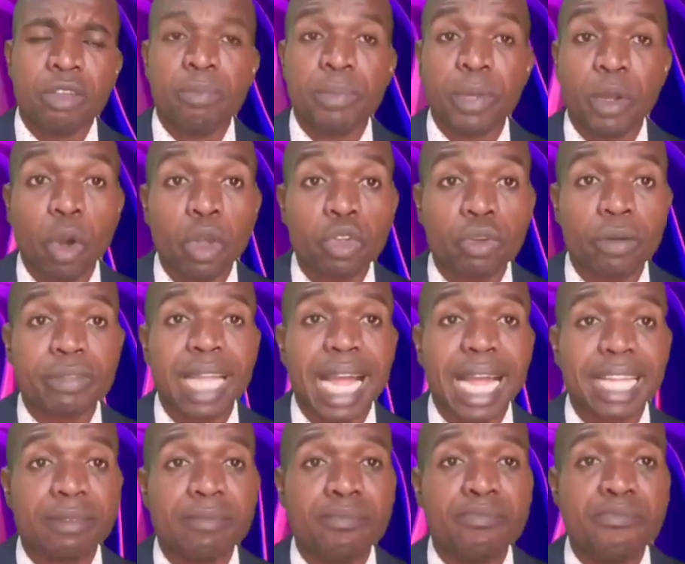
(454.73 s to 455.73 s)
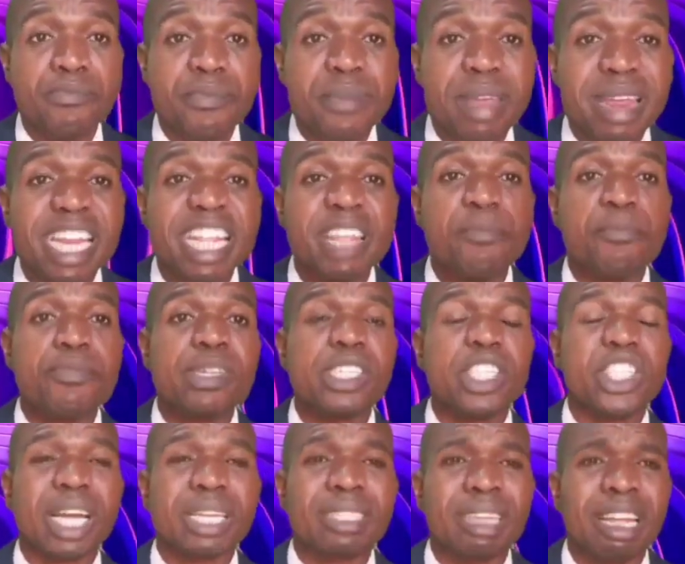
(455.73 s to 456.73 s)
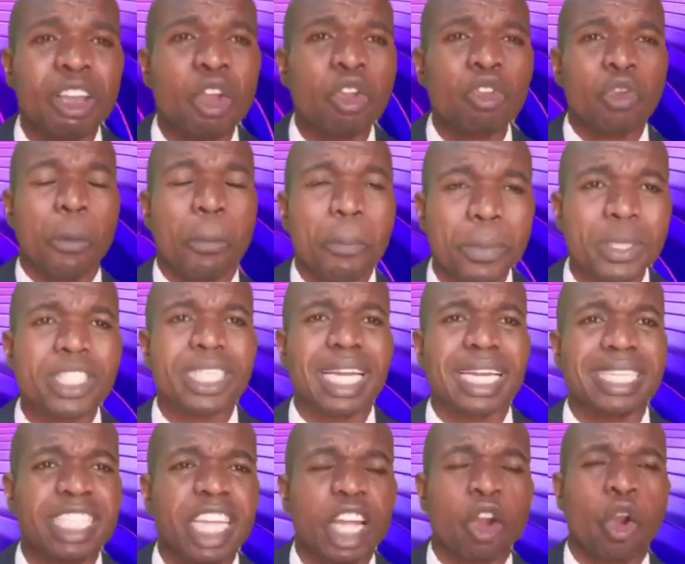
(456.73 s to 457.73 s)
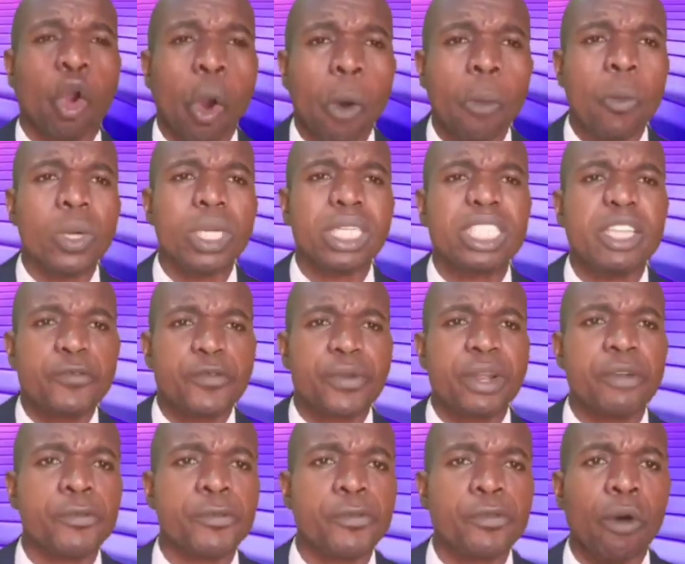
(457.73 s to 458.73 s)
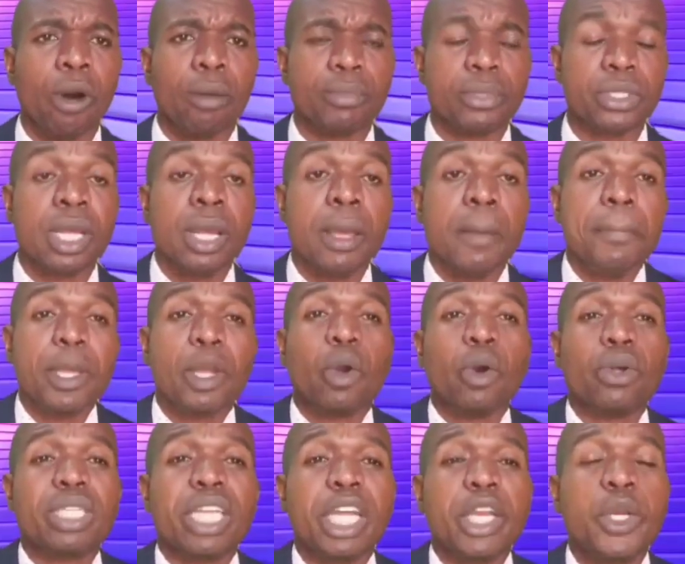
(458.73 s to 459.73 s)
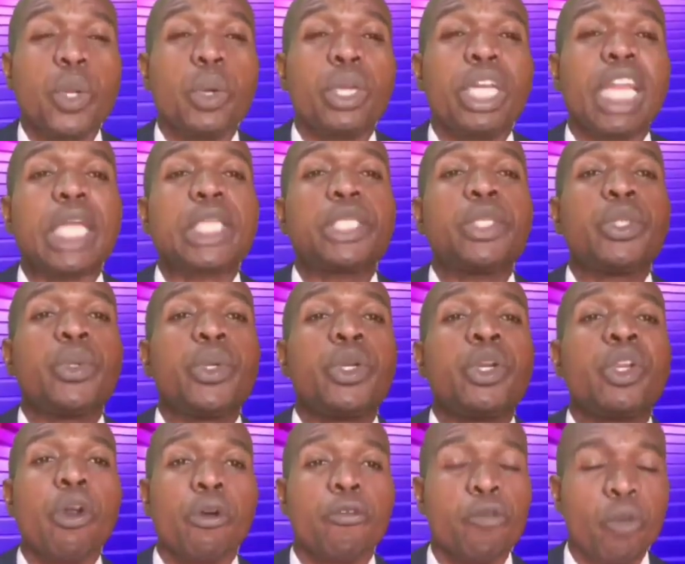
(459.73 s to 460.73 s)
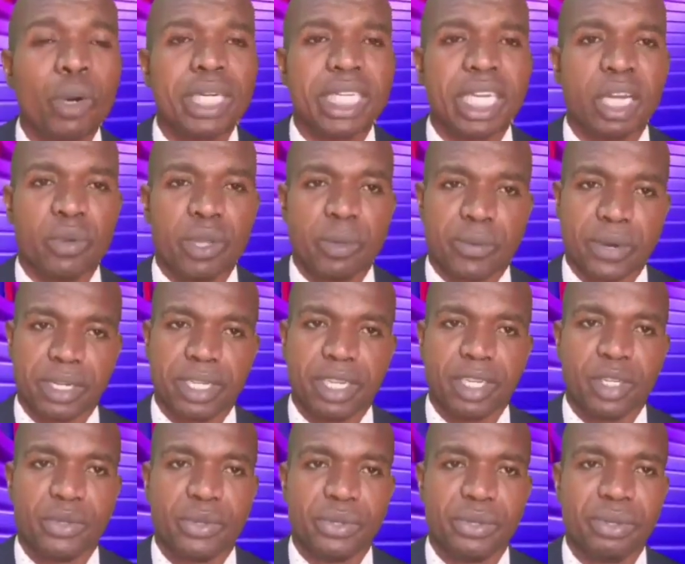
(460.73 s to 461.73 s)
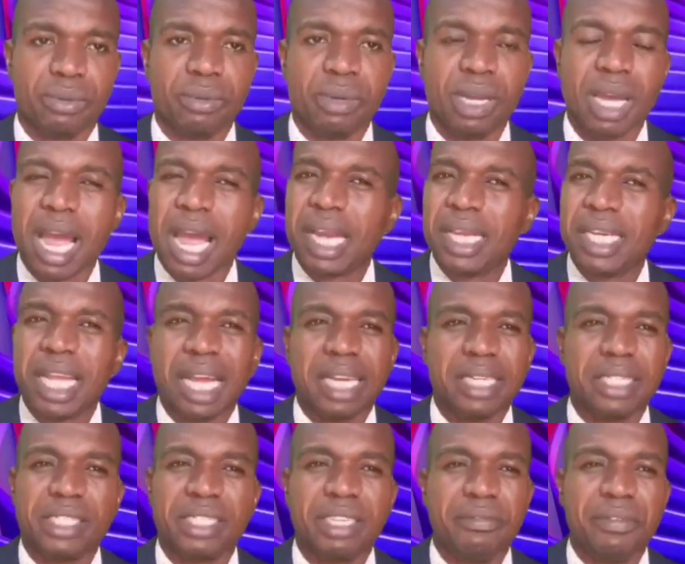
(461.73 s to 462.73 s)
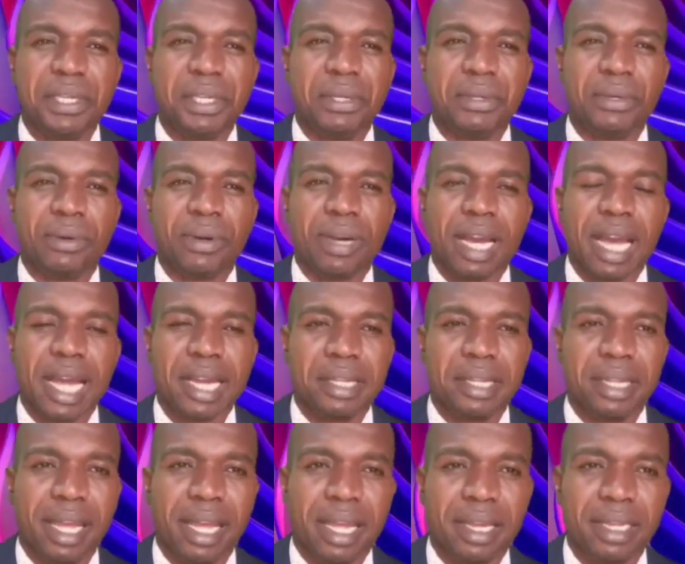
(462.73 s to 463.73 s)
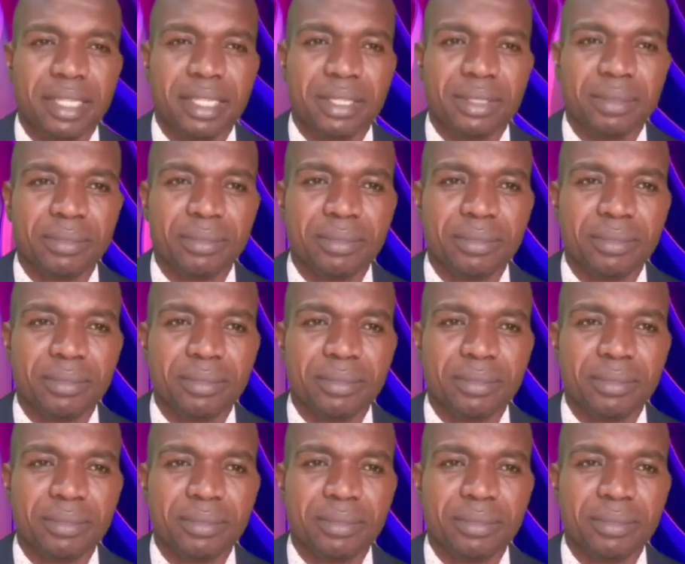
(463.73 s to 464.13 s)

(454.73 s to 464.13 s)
Because of that, many preachers, a lot of preachers, they come with different forms, because they know that you will love what they will present to you, and they are deceiving you at the end.